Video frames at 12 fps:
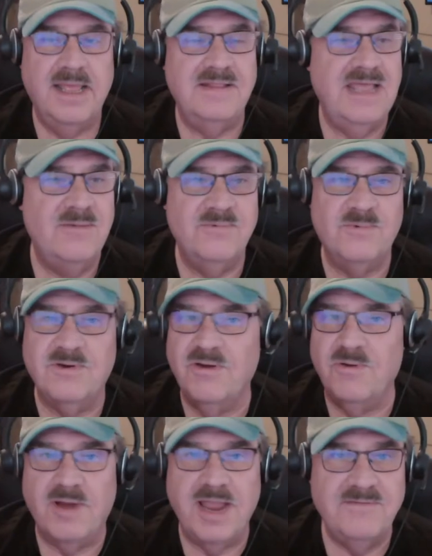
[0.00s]
and they were
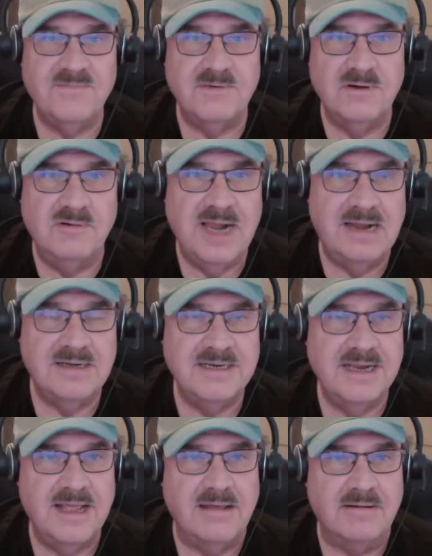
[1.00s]
great for around
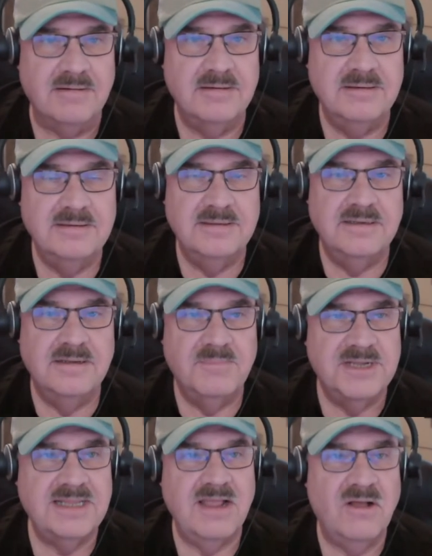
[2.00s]
town.
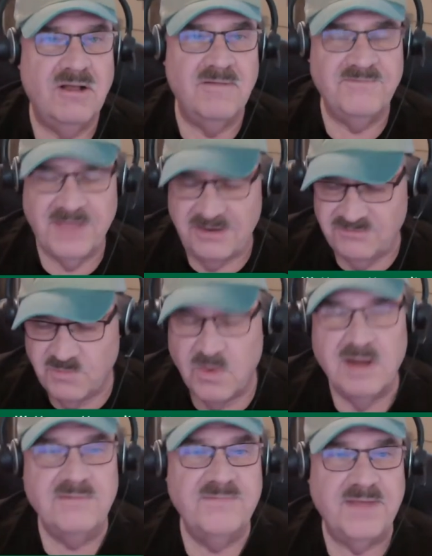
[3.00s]
But they all faced
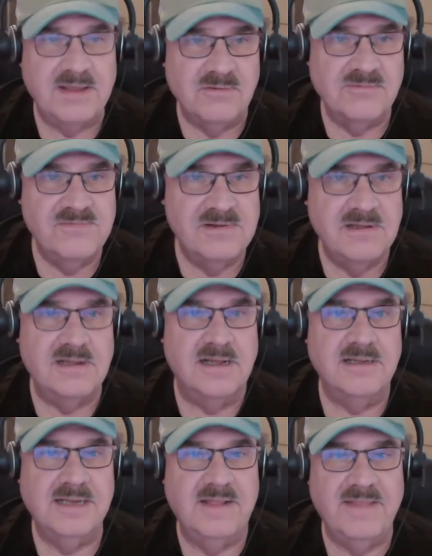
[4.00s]
one fatal
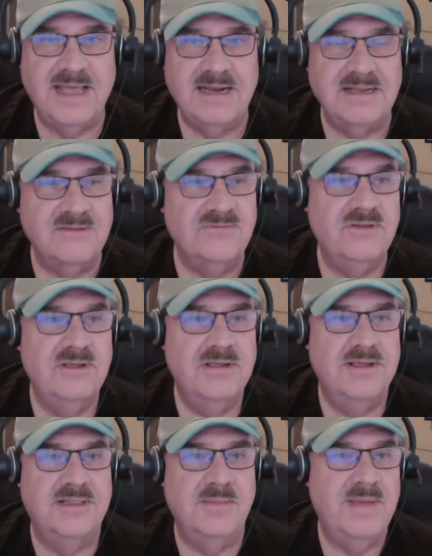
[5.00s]
flaw, and that is
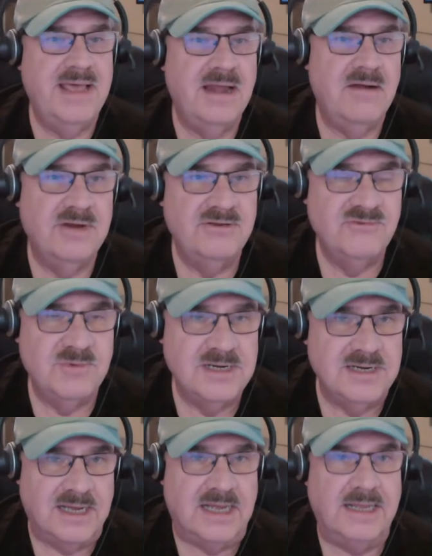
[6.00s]
the batteries
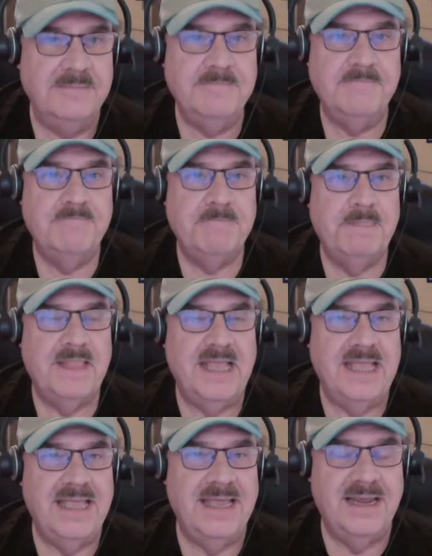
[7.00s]
would die.
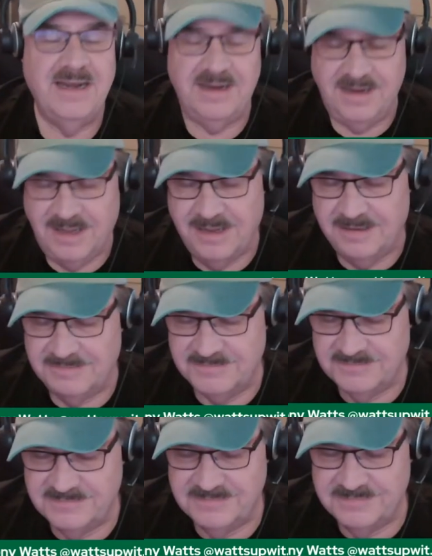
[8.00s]
And
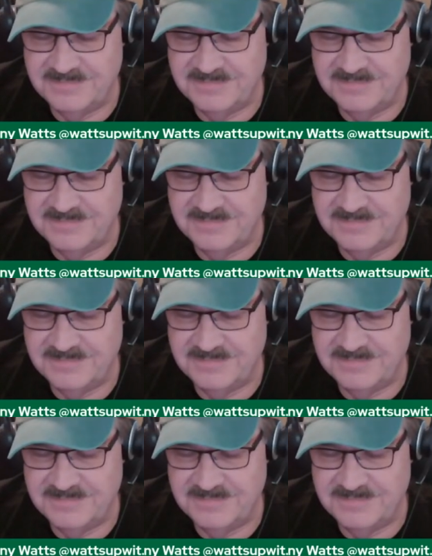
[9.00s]
um,